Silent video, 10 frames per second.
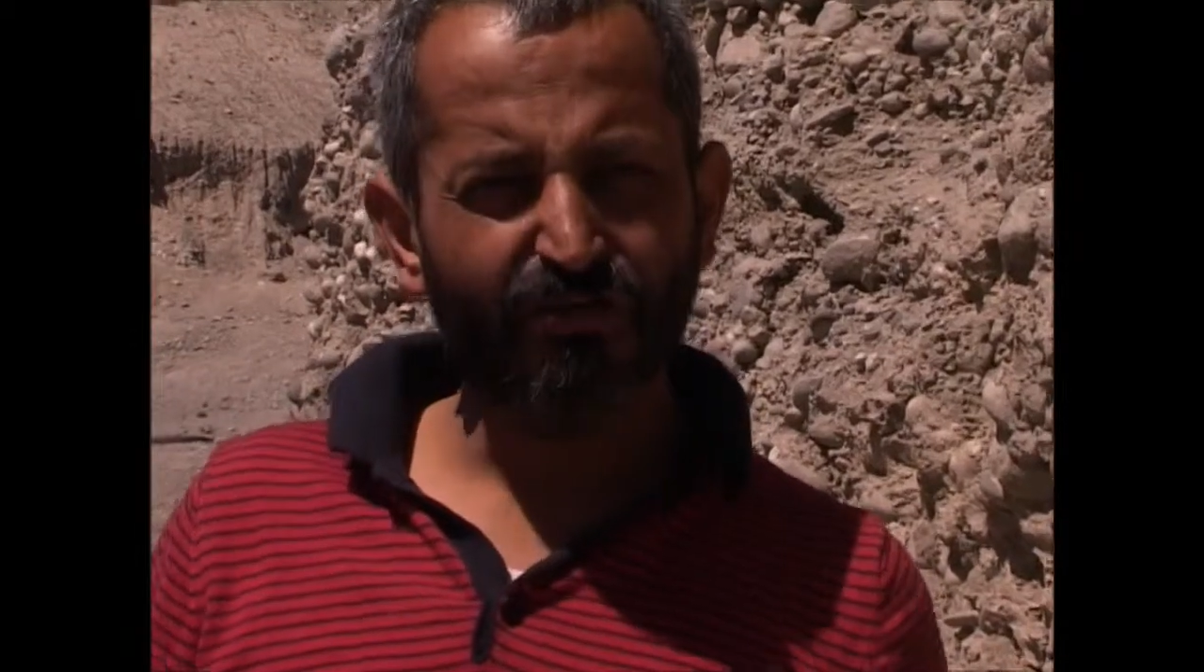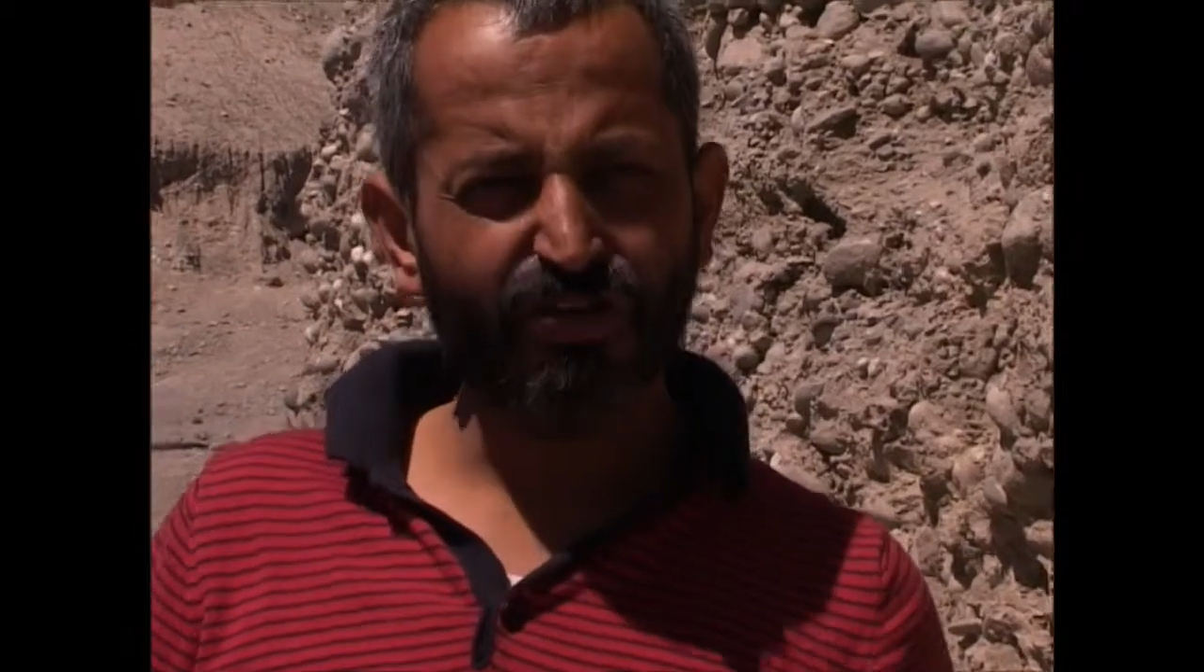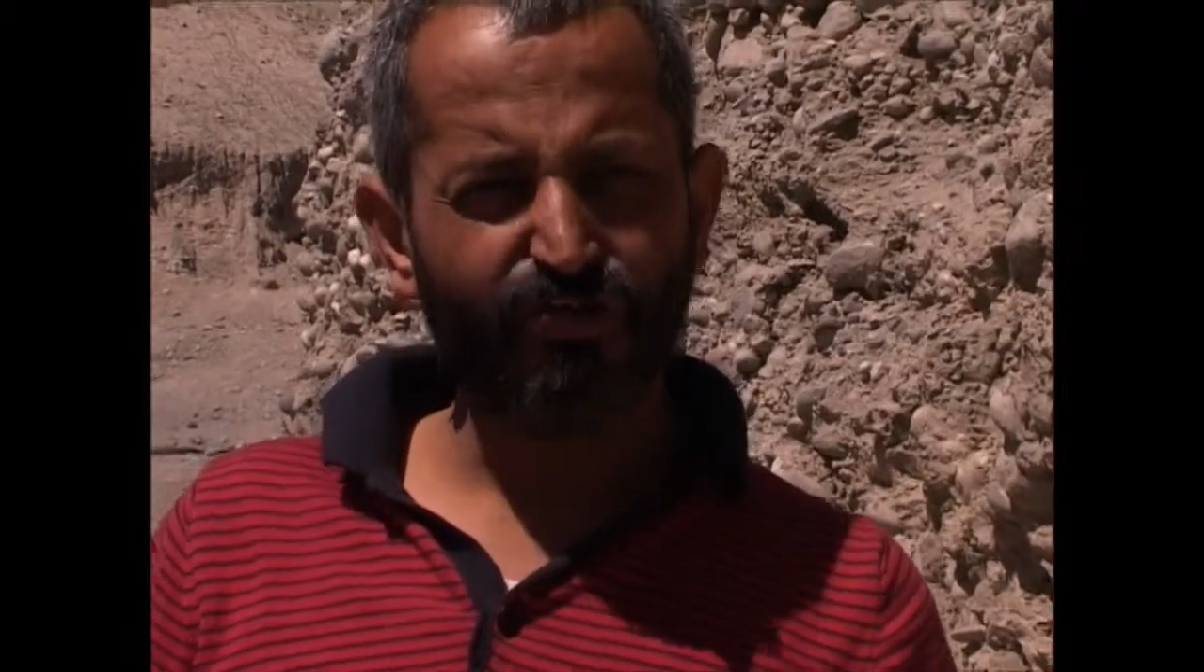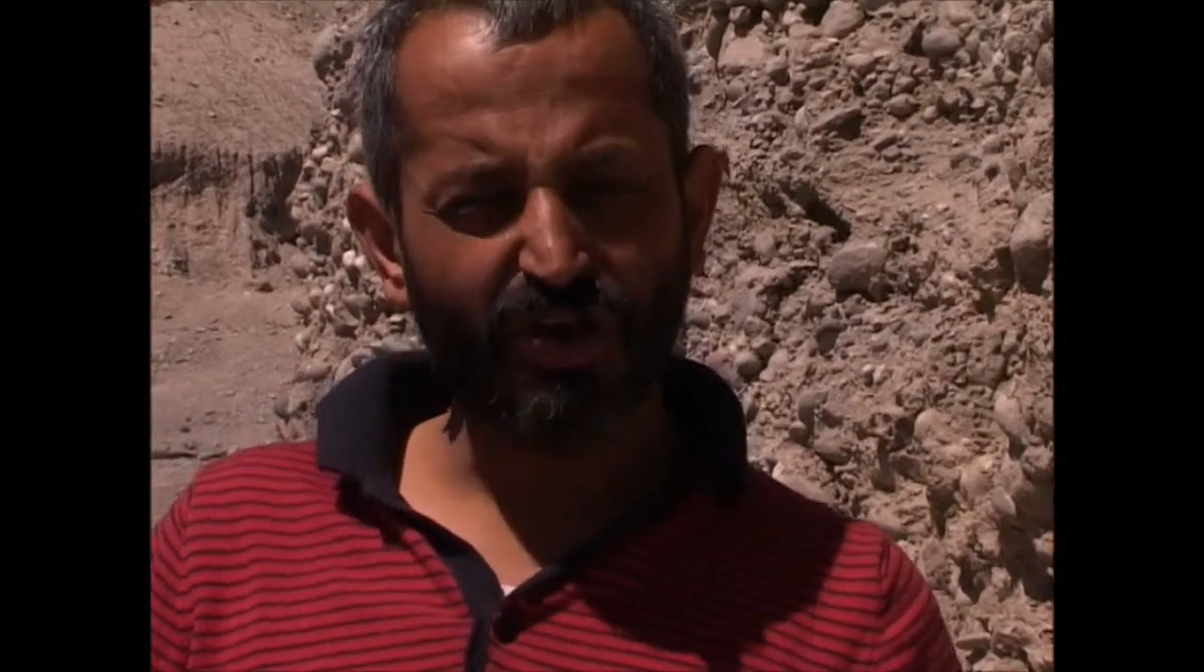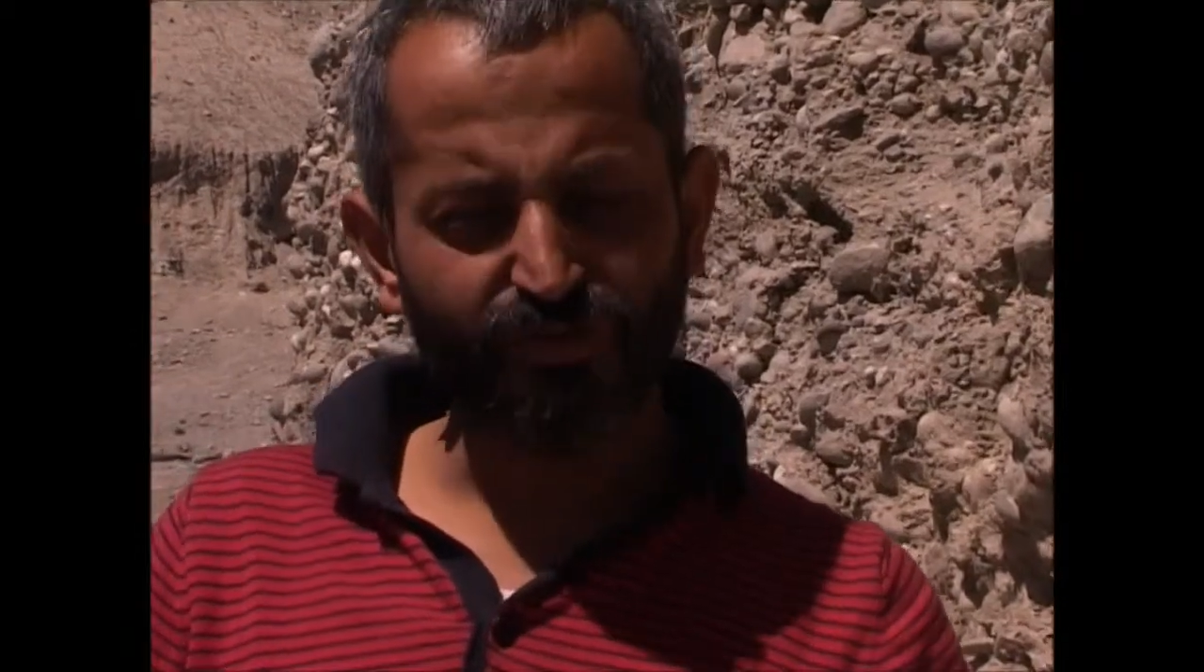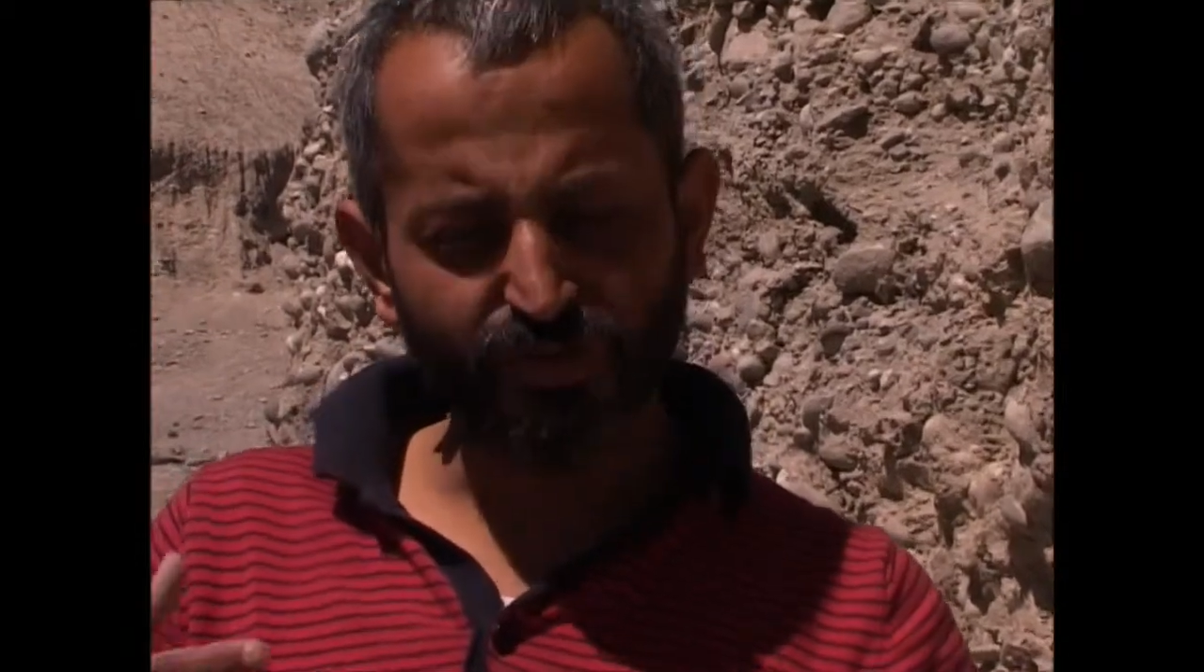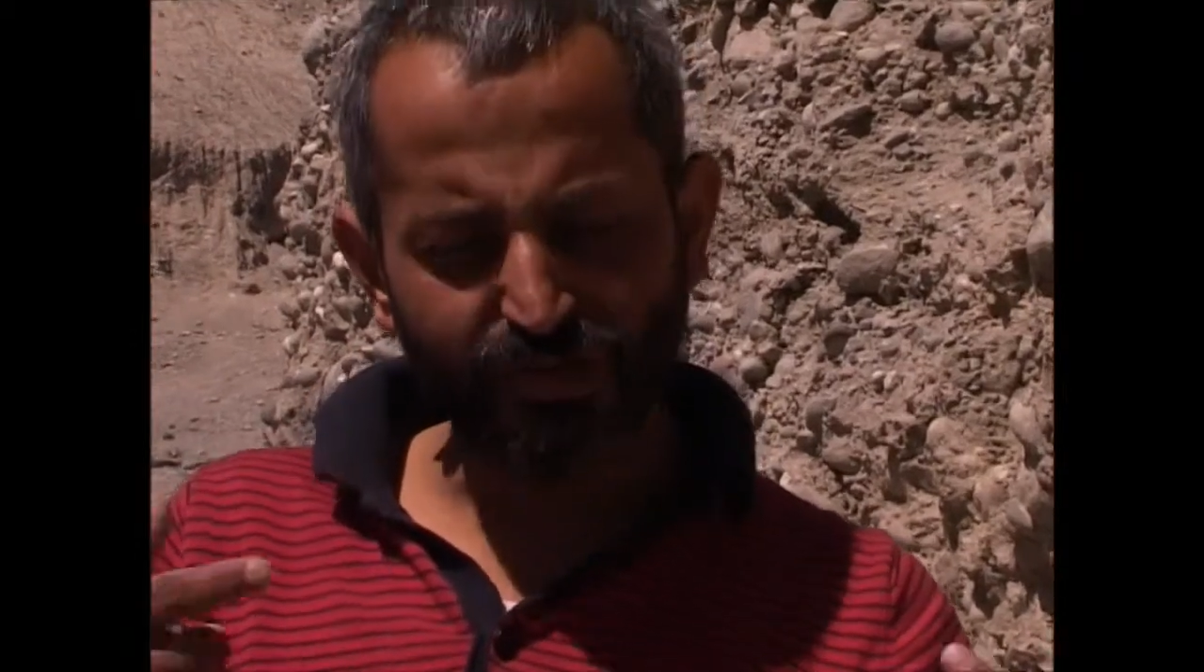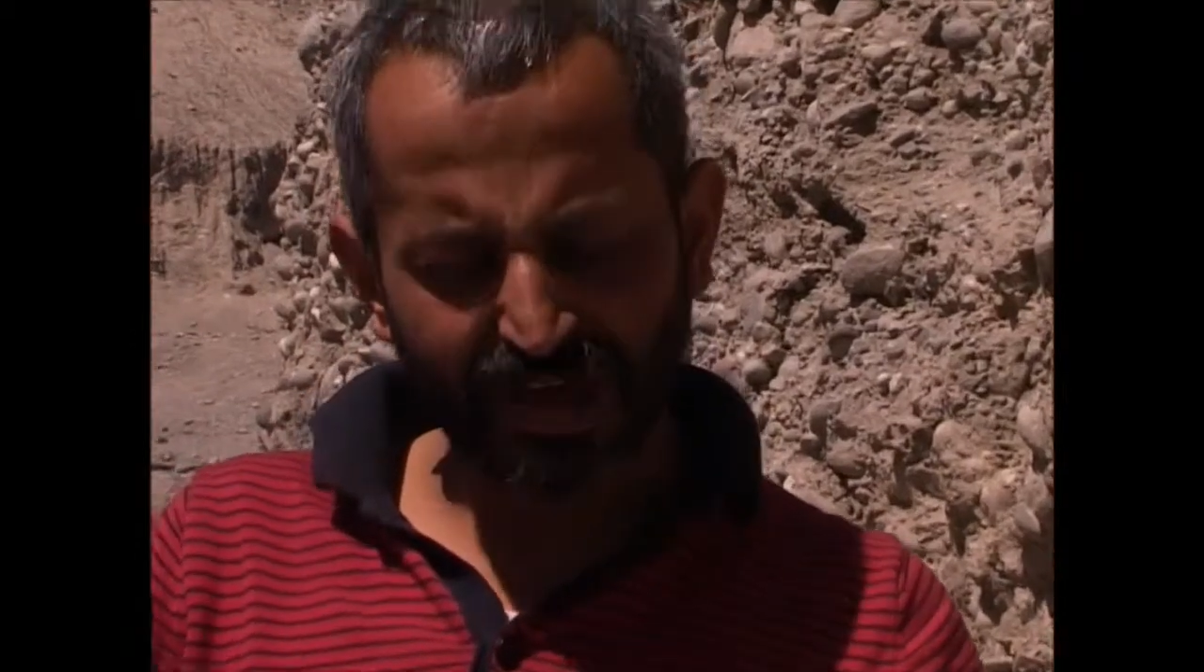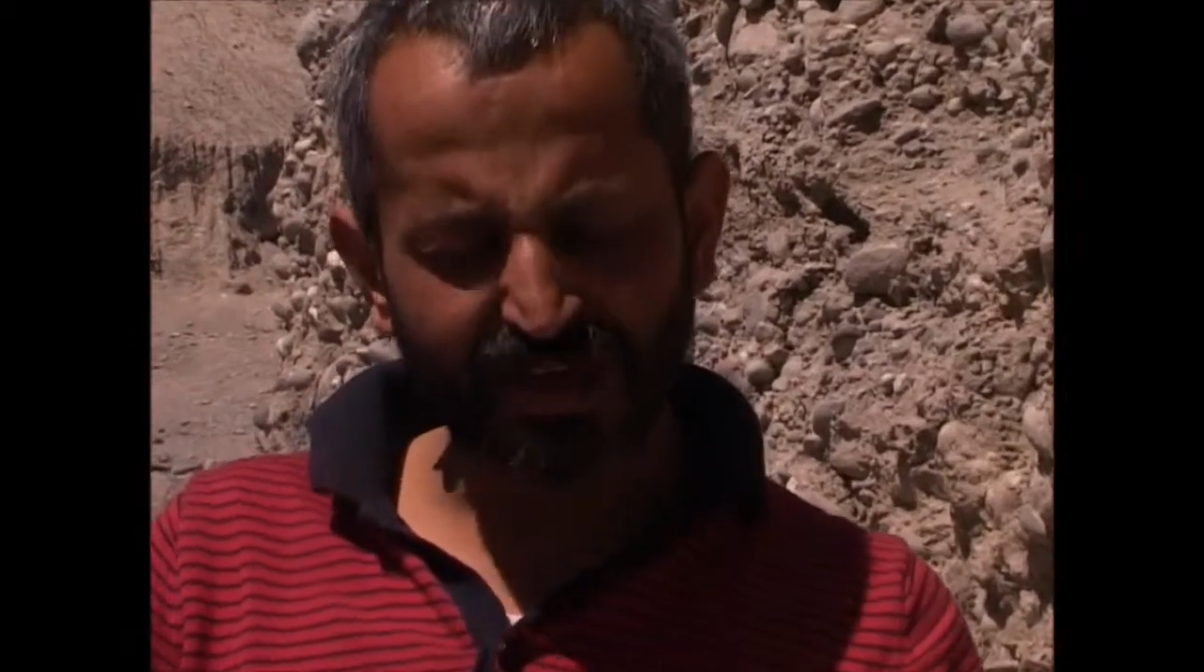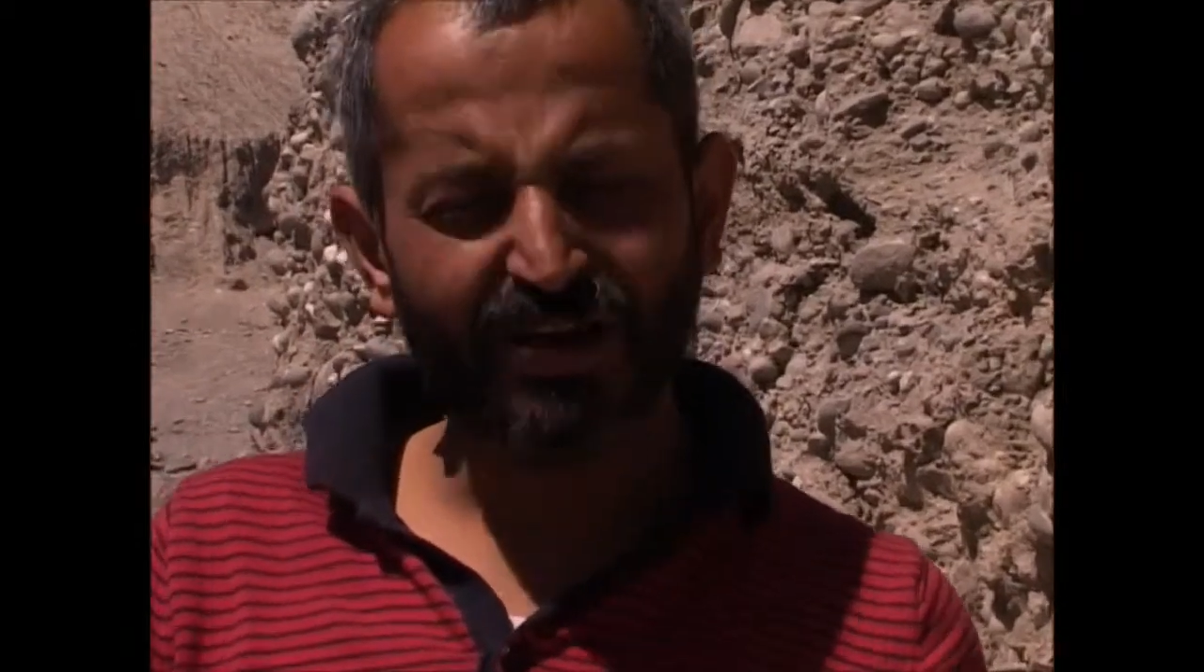which we have to
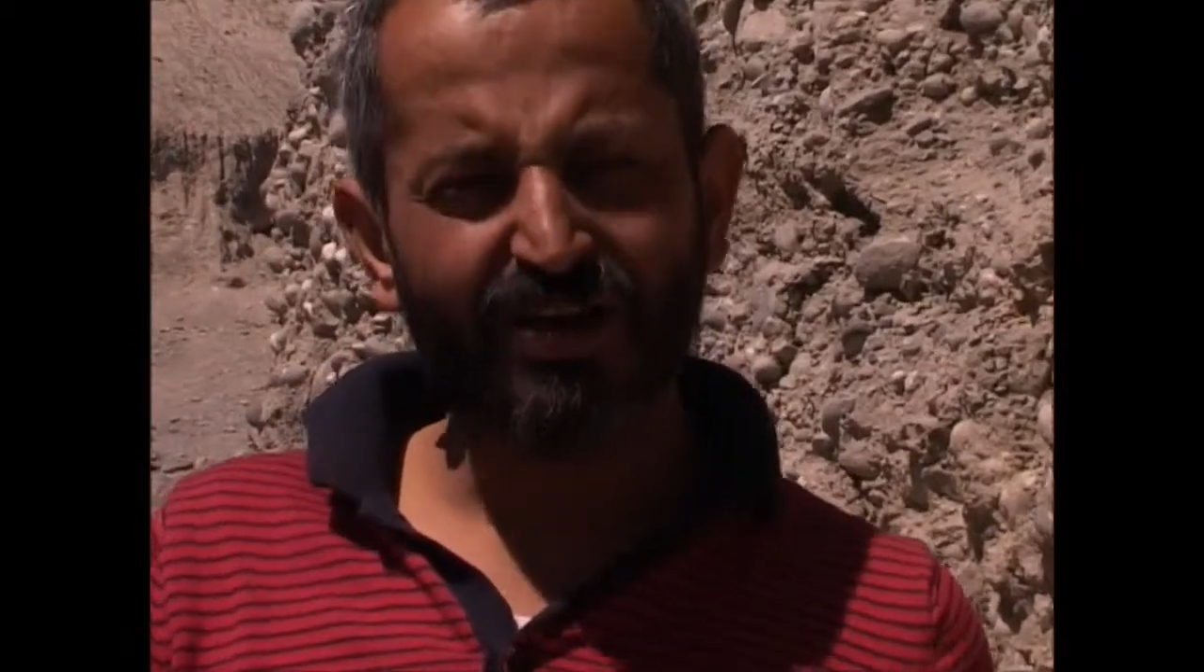think,